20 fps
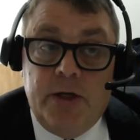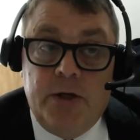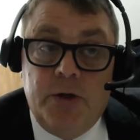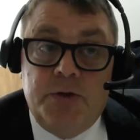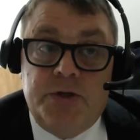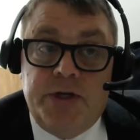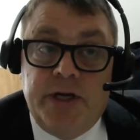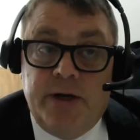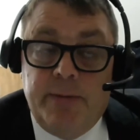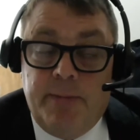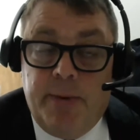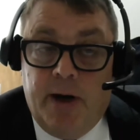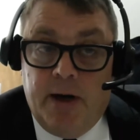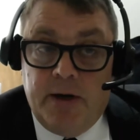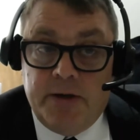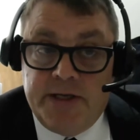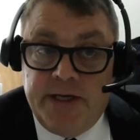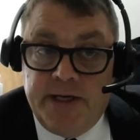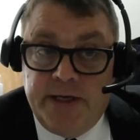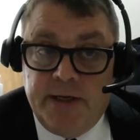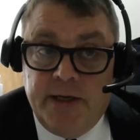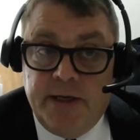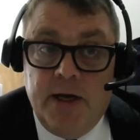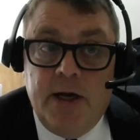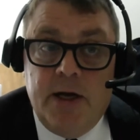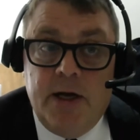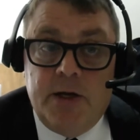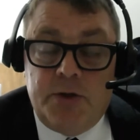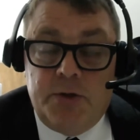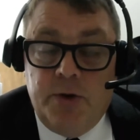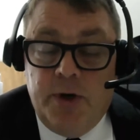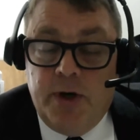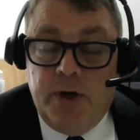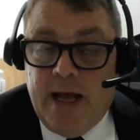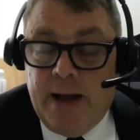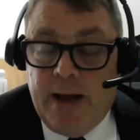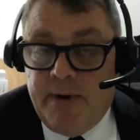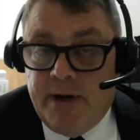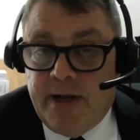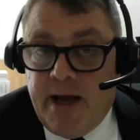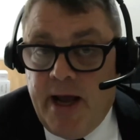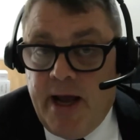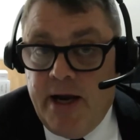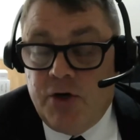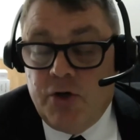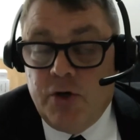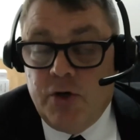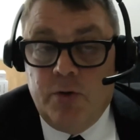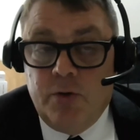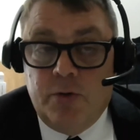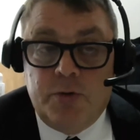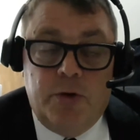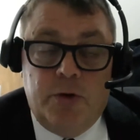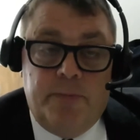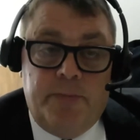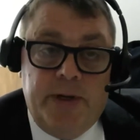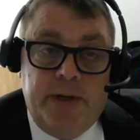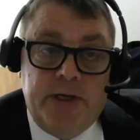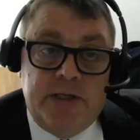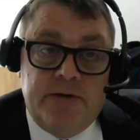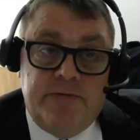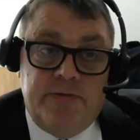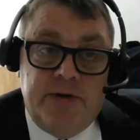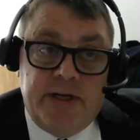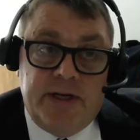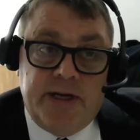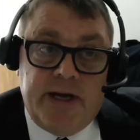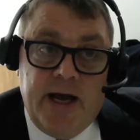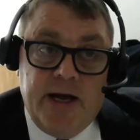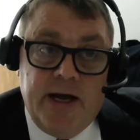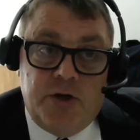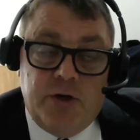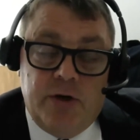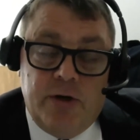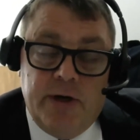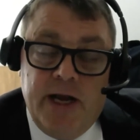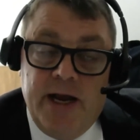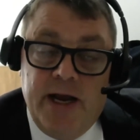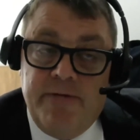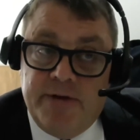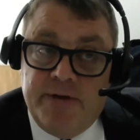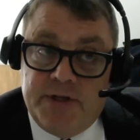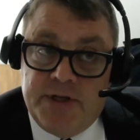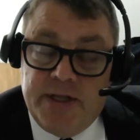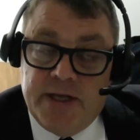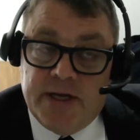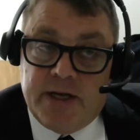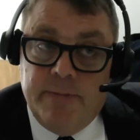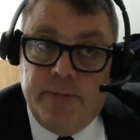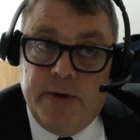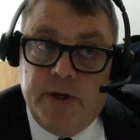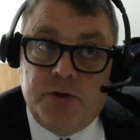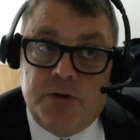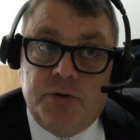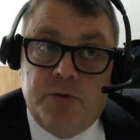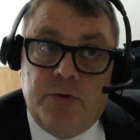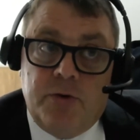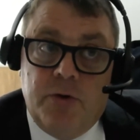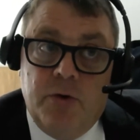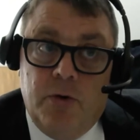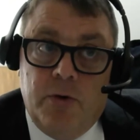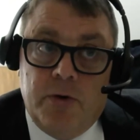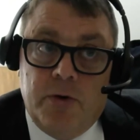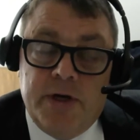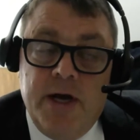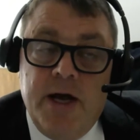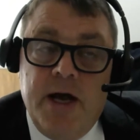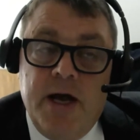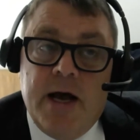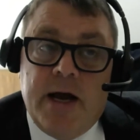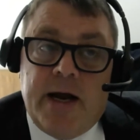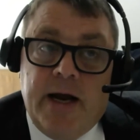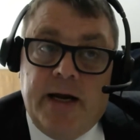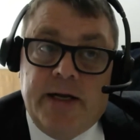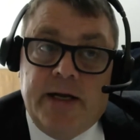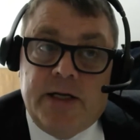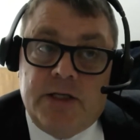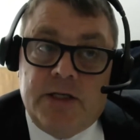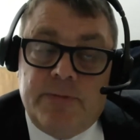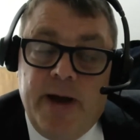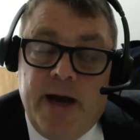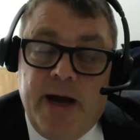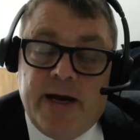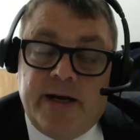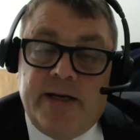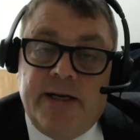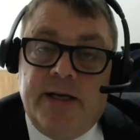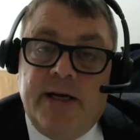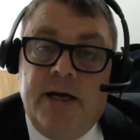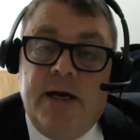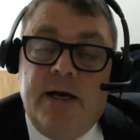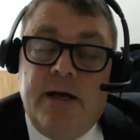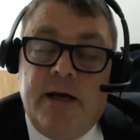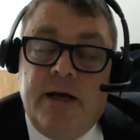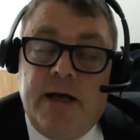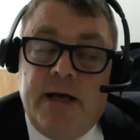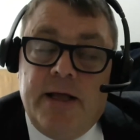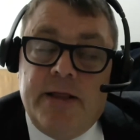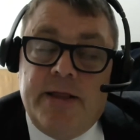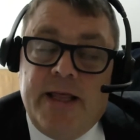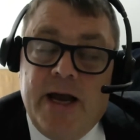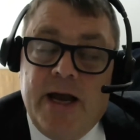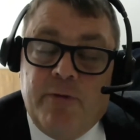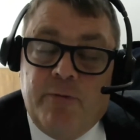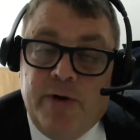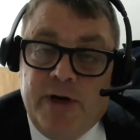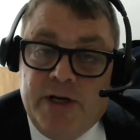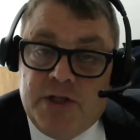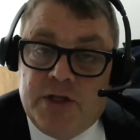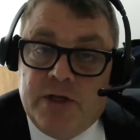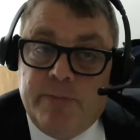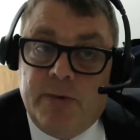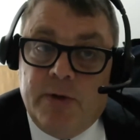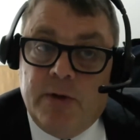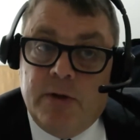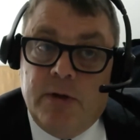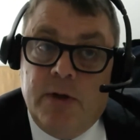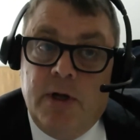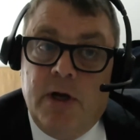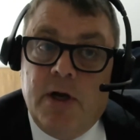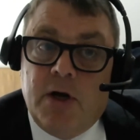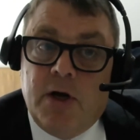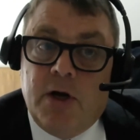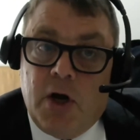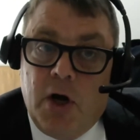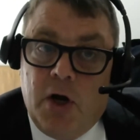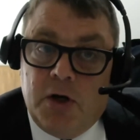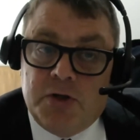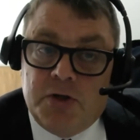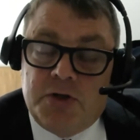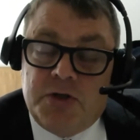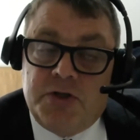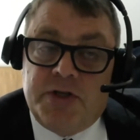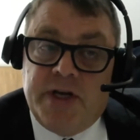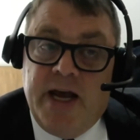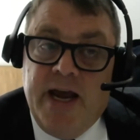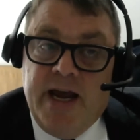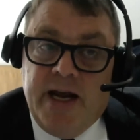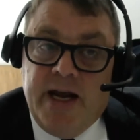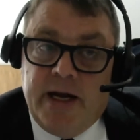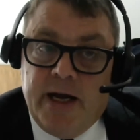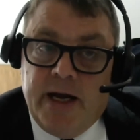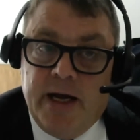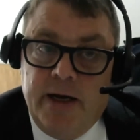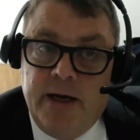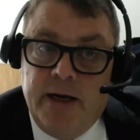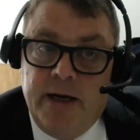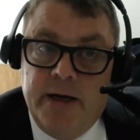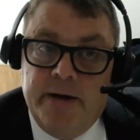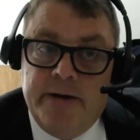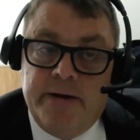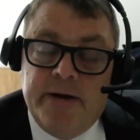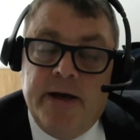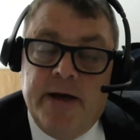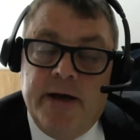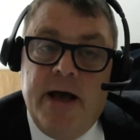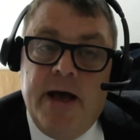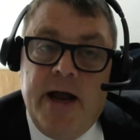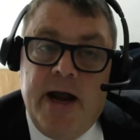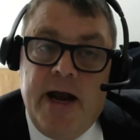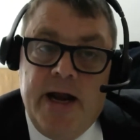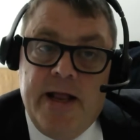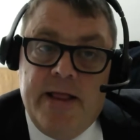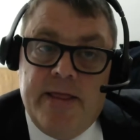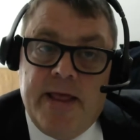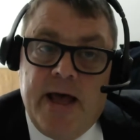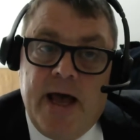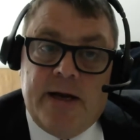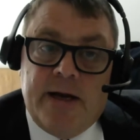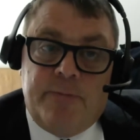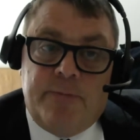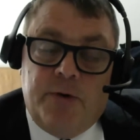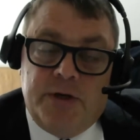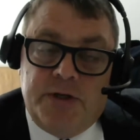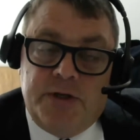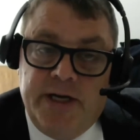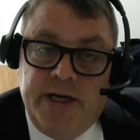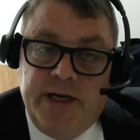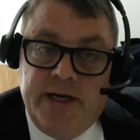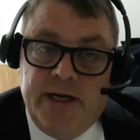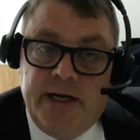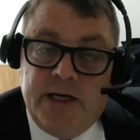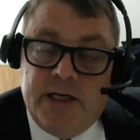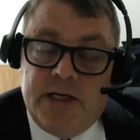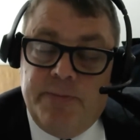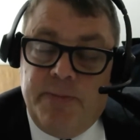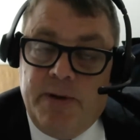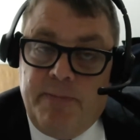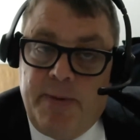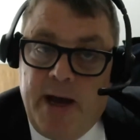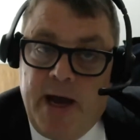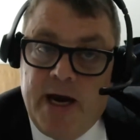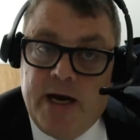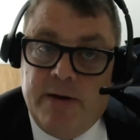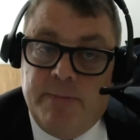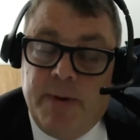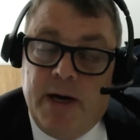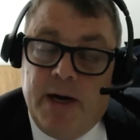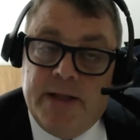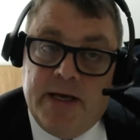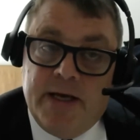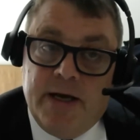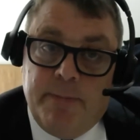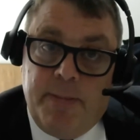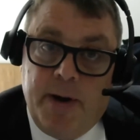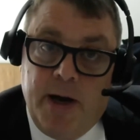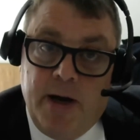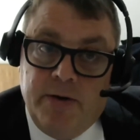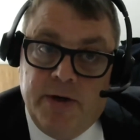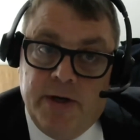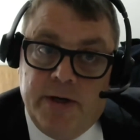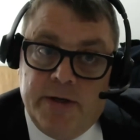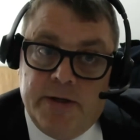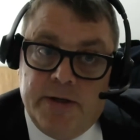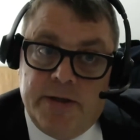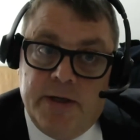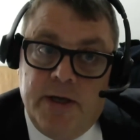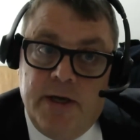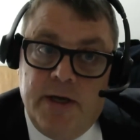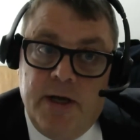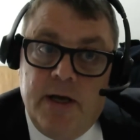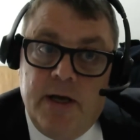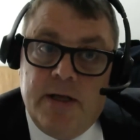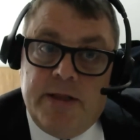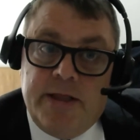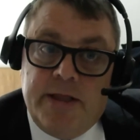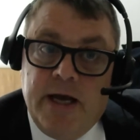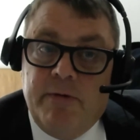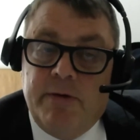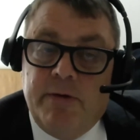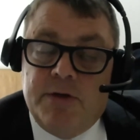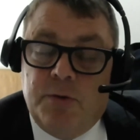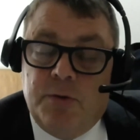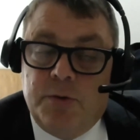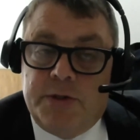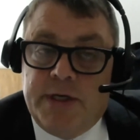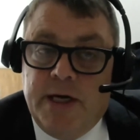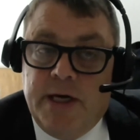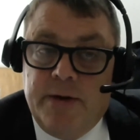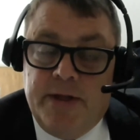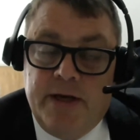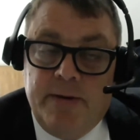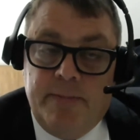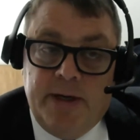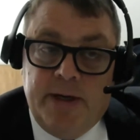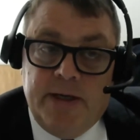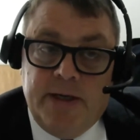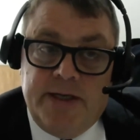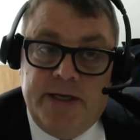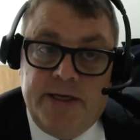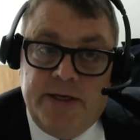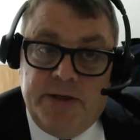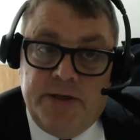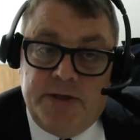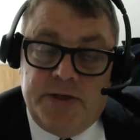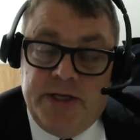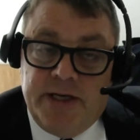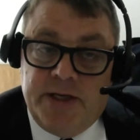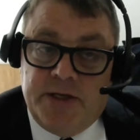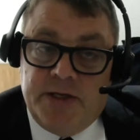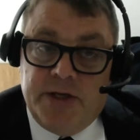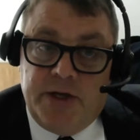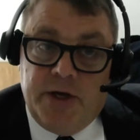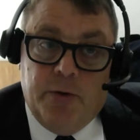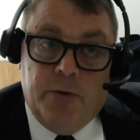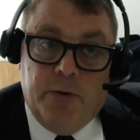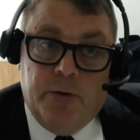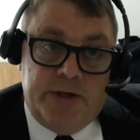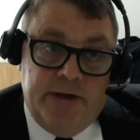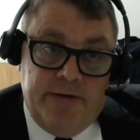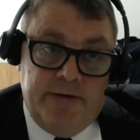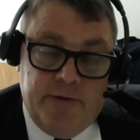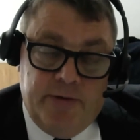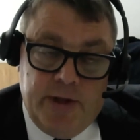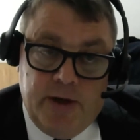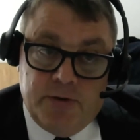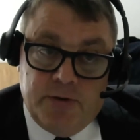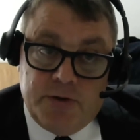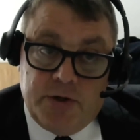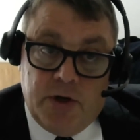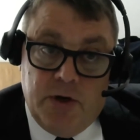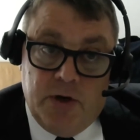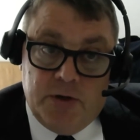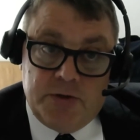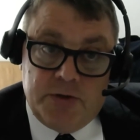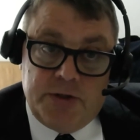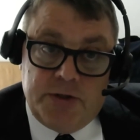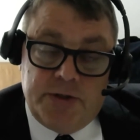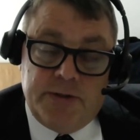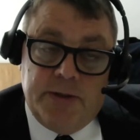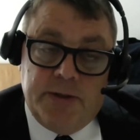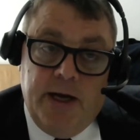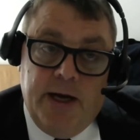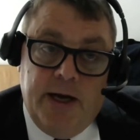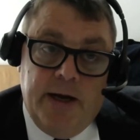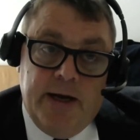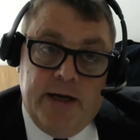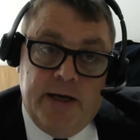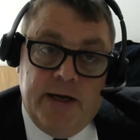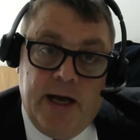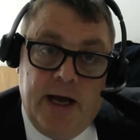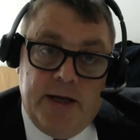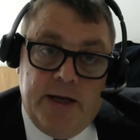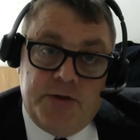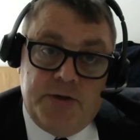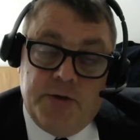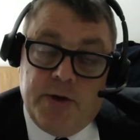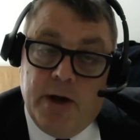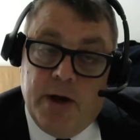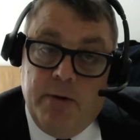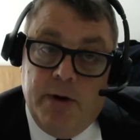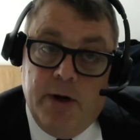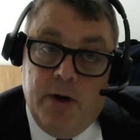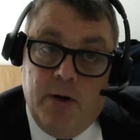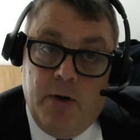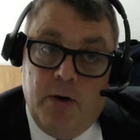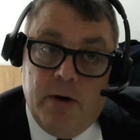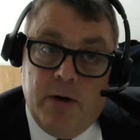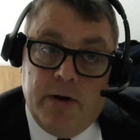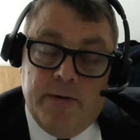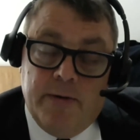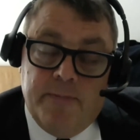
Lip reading: losing party to an application or to a piece of litigation, if it's in the commercial court, can expect their reasonable costs incurred in that proceeding to be paid by the opponent. There is also the ability to seek security for those costs as you go along.